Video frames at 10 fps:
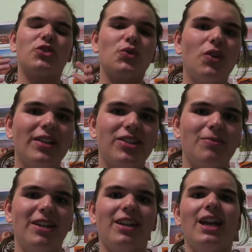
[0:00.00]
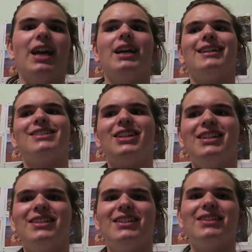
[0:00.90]
Trust me,
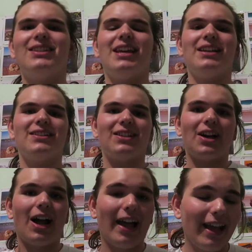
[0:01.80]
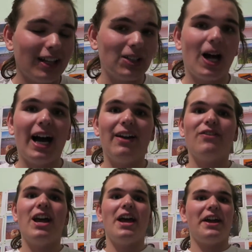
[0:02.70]
Jesus is alive.